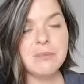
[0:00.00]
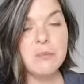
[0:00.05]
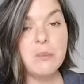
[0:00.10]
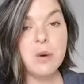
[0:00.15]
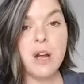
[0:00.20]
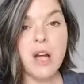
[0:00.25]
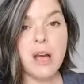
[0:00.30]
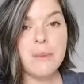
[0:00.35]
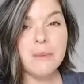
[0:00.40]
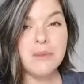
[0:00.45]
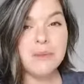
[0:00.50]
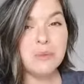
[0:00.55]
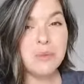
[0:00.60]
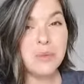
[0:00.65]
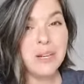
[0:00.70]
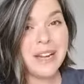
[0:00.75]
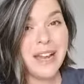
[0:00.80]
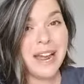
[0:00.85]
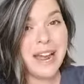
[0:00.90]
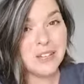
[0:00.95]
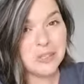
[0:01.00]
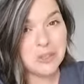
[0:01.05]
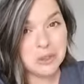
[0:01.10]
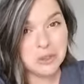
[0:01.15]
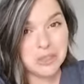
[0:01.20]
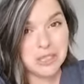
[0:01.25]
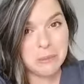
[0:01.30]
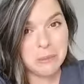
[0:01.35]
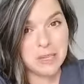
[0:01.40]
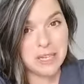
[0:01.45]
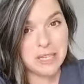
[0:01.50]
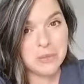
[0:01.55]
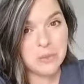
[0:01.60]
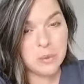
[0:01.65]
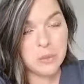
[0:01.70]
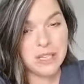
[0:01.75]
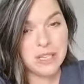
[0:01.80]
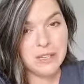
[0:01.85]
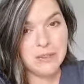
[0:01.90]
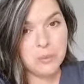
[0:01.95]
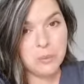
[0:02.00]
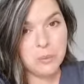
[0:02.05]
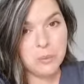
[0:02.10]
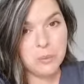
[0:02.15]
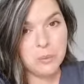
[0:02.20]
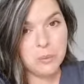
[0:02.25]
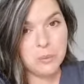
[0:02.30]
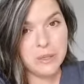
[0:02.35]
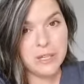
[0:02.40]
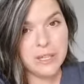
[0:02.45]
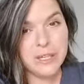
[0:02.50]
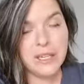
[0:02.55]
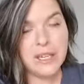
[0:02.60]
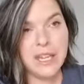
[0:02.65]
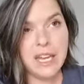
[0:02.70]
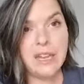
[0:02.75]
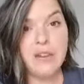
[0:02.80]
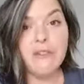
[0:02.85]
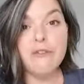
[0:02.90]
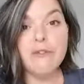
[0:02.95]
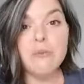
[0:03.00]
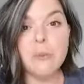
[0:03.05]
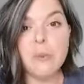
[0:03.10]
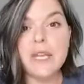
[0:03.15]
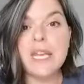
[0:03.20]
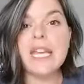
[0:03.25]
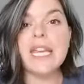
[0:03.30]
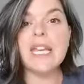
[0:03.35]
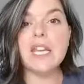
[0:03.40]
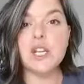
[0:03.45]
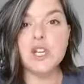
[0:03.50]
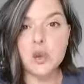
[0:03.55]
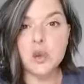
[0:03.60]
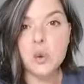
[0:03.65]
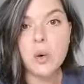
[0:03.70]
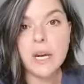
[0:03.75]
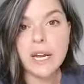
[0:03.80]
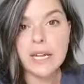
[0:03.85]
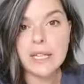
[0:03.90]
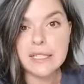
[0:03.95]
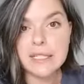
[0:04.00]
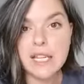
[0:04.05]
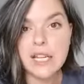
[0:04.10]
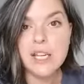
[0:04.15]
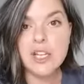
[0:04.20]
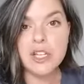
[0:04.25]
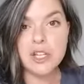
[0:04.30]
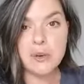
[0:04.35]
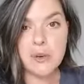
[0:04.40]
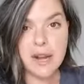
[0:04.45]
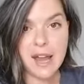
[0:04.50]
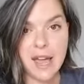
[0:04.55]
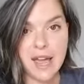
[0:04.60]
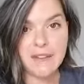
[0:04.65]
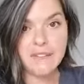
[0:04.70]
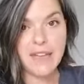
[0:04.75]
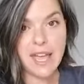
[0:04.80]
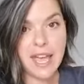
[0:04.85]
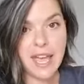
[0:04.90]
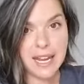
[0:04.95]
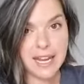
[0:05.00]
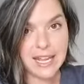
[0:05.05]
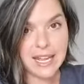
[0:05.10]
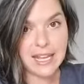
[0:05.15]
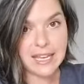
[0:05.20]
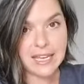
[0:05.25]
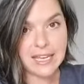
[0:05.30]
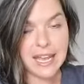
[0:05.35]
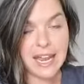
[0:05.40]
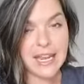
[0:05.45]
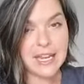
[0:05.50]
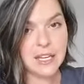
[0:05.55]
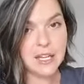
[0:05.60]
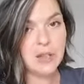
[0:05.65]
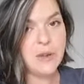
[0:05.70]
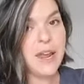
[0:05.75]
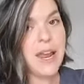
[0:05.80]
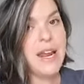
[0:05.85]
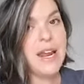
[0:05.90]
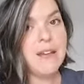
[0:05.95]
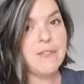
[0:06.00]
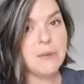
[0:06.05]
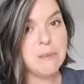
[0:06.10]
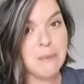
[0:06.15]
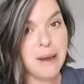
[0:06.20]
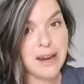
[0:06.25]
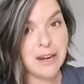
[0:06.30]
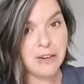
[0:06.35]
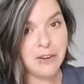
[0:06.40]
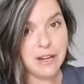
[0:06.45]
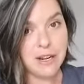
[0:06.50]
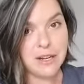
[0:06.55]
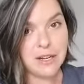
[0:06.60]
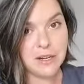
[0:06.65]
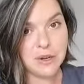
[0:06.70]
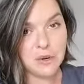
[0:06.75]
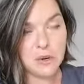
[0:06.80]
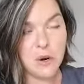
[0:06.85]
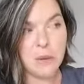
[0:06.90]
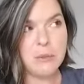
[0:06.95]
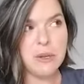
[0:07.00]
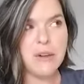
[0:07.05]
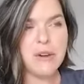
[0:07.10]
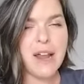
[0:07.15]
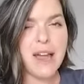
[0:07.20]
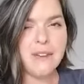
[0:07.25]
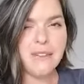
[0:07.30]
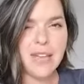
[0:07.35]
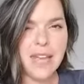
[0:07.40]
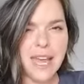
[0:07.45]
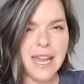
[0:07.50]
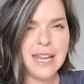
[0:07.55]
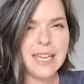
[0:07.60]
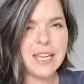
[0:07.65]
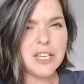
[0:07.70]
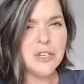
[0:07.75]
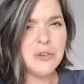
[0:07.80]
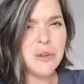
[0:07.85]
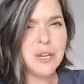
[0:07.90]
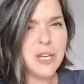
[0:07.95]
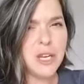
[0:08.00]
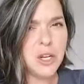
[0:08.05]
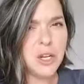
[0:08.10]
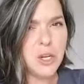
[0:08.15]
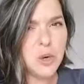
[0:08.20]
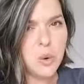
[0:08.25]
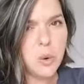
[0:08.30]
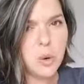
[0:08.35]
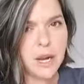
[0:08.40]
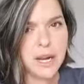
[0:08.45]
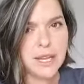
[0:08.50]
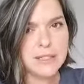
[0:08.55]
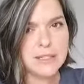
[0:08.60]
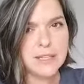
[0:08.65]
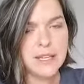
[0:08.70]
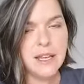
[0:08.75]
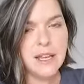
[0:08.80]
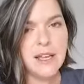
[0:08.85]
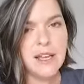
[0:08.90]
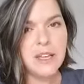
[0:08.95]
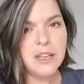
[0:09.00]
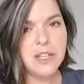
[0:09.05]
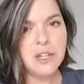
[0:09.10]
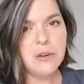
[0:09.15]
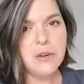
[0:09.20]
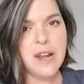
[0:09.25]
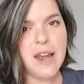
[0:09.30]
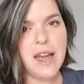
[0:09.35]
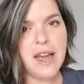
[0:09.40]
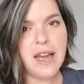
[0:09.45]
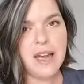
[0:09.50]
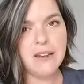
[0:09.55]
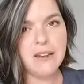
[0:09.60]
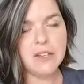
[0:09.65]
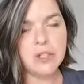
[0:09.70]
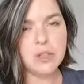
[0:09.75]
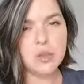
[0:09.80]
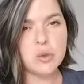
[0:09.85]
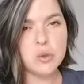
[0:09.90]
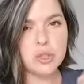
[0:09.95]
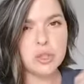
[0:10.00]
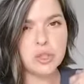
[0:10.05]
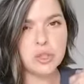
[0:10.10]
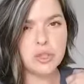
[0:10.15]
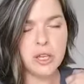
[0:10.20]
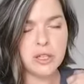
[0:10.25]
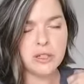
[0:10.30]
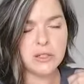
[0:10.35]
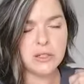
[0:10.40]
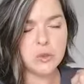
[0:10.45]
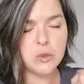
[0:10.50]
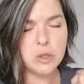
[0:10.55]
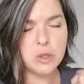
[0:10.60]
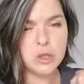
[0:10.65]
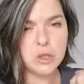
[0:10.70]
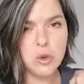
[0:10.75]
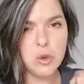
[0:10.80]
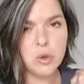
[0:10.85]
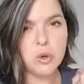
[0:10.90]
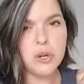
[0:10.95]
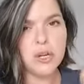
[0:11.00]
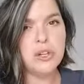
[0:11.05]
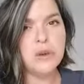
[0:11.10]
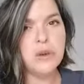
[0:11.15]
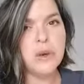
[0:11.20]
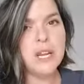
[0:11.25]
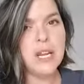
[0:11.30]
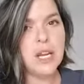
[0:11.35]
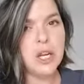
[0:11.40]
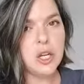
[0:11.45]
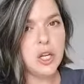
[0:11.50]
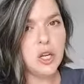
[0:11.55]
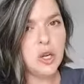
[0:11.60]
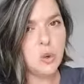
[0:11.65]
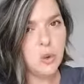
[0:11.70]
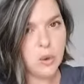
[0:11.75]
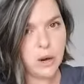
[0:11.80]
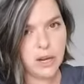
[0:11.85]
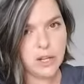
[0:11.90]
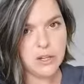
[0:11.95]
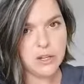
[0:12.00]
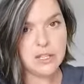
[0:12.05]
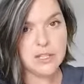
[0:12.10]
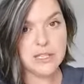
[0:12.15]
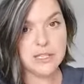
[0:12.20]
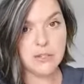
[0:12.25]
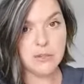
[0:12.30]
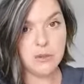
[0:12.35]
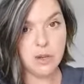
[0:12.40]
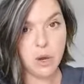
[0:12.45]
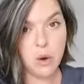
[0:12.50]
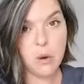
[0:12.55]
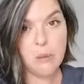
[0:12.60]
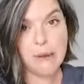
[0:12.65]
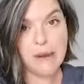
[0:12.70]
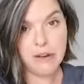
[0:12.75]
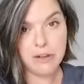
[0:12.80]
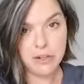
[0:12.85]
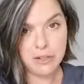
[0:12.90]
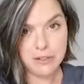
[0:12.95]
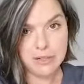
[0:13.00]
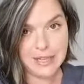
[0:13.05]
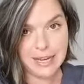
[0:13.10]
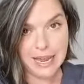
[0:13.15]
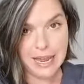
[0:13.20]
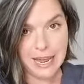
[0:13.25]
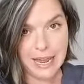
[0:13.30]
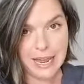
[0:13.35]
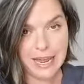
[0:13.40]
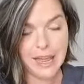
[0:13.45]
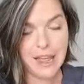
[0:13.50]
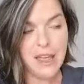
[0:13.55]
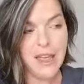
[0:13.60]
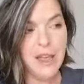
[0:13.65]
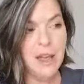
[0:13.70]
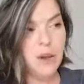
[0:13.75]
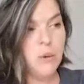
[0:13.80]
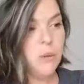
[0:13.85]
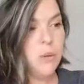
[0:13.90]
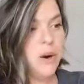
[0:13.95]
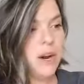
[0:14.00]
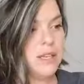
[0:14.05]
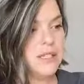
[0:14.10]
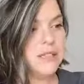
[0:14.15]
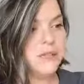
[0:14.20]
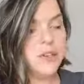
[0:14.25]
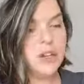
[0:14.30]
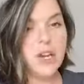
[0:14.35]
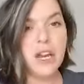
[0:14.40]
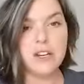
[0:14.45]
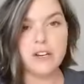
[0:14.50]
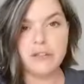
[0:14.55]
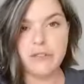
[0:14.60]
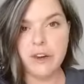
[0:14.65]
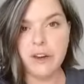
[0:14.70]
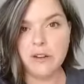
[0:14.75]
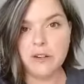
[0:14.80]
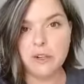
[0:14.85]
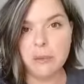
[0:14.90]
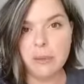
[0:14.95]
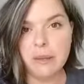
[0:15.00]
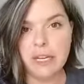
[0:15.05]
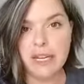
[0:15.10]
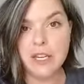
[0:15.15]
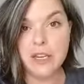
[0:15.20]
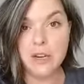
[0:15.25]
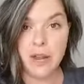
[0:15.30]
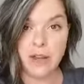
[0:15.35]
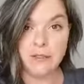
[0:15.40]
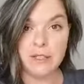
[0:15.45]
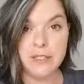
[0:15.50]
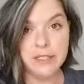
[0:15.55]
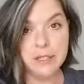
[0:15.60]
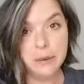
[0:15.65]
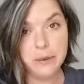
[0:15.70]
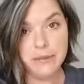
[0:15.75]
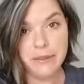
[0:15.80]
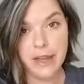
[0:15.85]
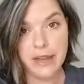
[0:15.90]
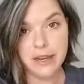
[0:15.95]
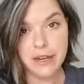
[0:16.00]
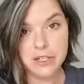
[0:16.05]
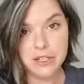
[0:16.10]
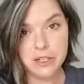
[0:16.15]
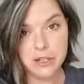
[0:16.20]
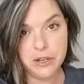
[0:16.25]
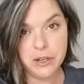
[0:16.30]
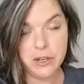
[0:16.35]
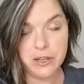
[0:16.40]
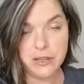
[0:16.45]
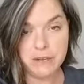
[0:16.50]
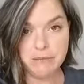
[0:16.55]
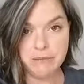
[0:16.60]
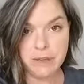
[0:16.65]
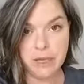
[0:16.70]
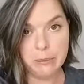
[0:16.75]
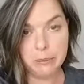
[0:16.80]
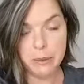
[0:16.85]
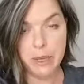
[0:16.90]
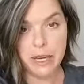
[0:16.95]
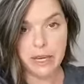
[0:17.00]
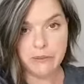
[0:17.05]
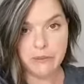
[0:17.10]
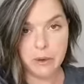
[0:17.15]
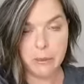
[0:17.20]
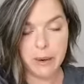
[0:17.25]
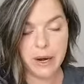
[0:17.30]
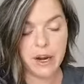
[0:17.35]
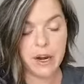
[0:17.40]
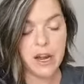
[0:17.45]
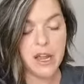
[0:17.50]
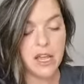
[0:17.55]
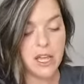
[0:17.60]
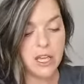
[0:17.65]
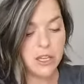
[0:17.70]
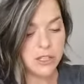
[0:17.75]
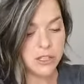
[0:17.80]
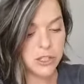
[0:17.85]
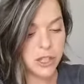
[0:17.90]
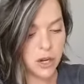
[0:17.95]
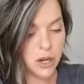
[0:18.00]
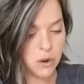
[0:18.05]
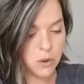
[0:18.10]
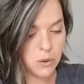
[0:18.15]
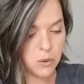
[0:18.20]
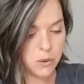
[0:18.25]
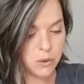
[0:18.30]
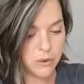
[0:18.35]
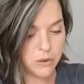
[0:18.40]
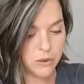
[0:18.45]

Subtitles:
almost more naturally because we can ignore it. You can have a headache and you can't have a migraine and ignore it, but you can have a headache and you can ignore it. You can have a sore shoulder and you can ignore it. You can still go about your day. Whereas if you cut your finger and you're bleeding, you have to deal with that because you're going to get blood everywhere. So